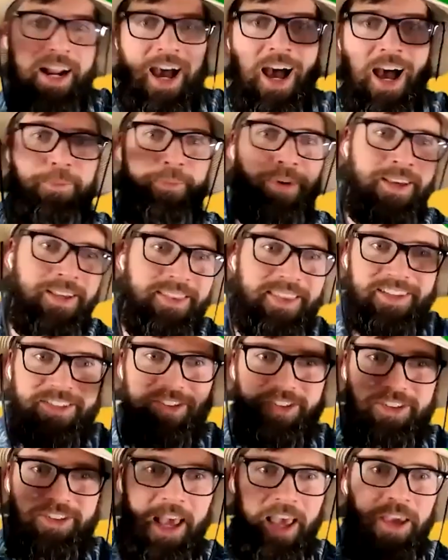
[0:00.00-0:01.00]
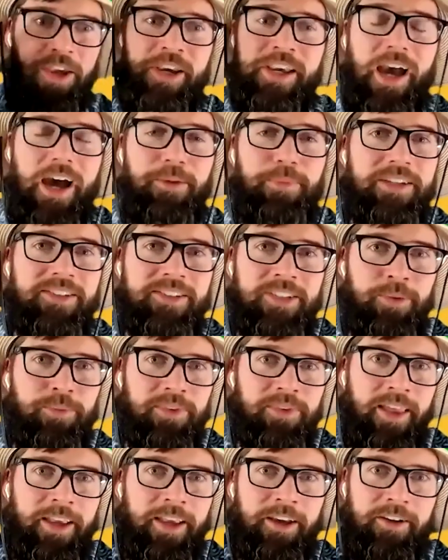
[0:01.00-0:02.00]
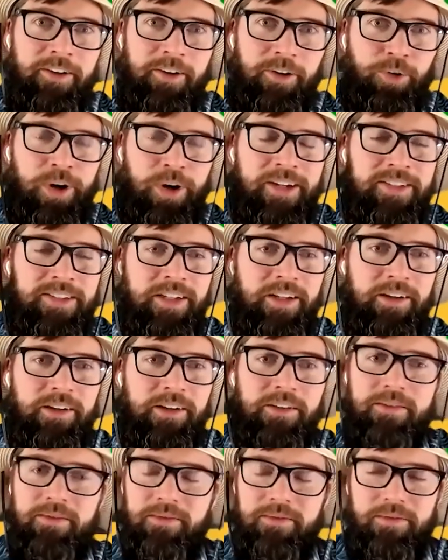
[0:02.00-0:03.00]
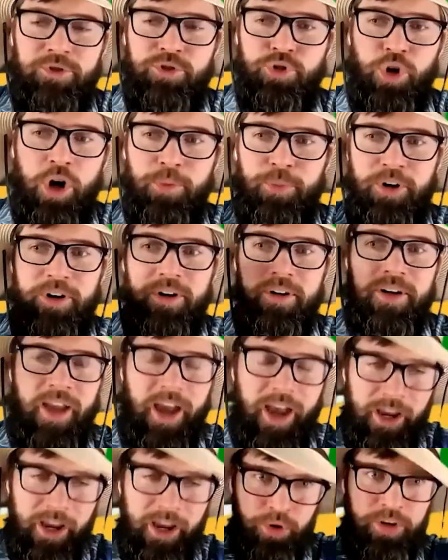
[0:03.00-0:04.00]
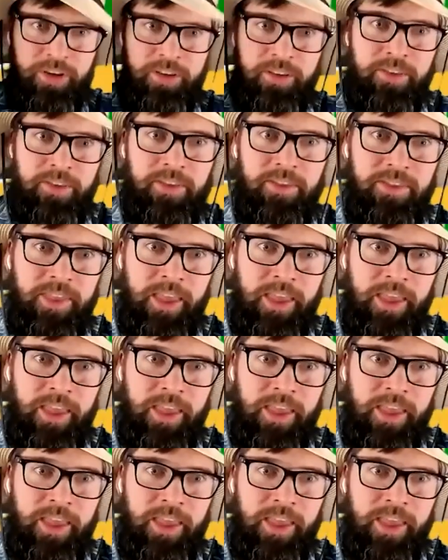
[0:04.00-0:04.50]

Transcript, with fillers: and hopping. That's, you got to be some like crazy drummer guy who can